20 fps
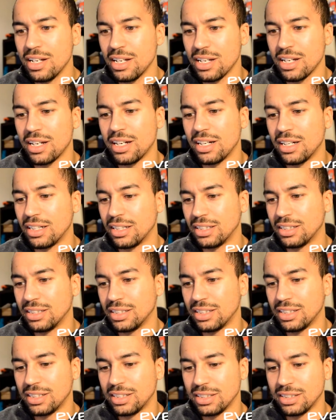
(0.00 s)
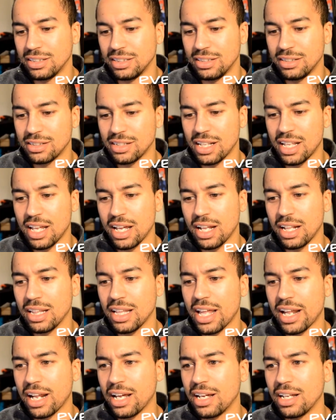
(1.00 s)
Uh, there's a lot, a
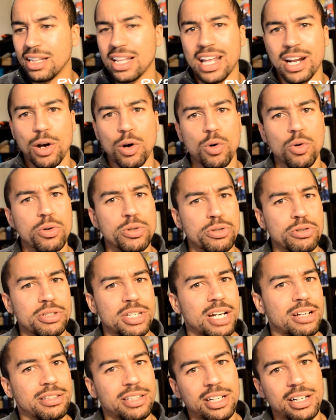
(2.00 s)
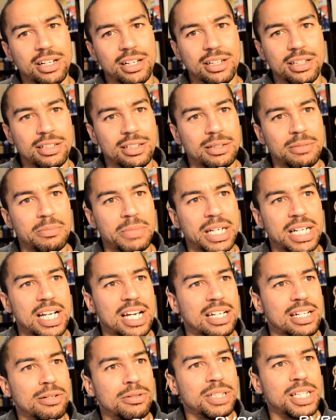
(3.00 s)
lot, of a lot of hosers out there may
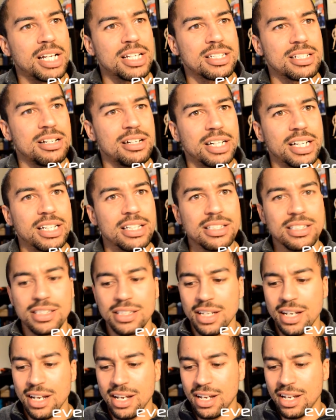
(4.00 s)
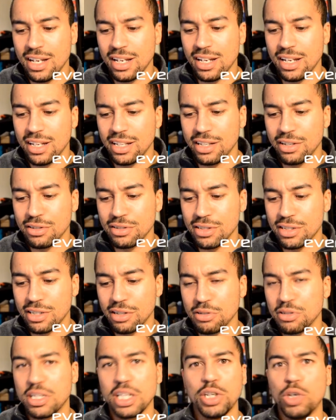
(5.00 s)
not know what that song is. Uh, there's
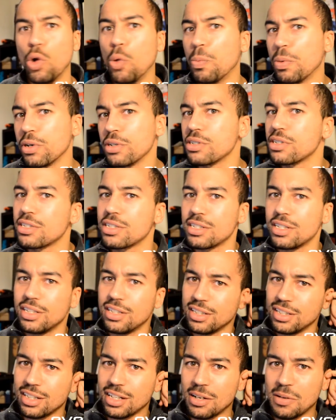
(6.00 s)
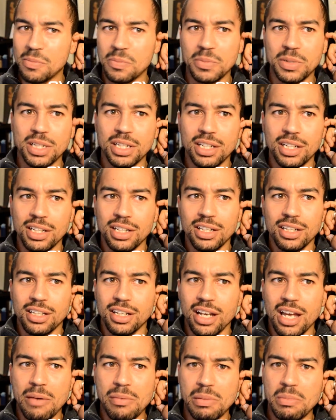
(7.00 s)
there's the Yoopers. Um,
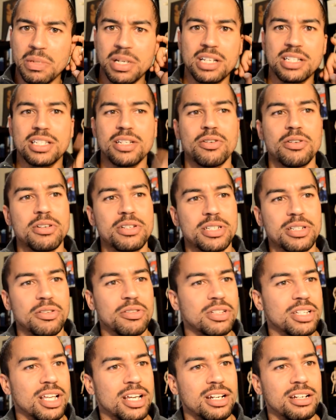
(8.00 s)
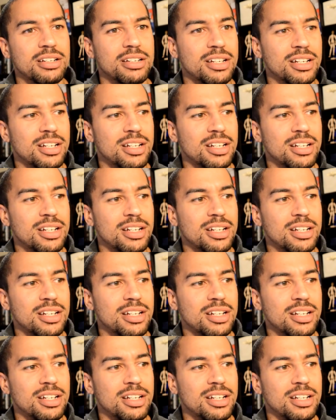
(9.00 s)
I am in Minnesota, so there's a lot of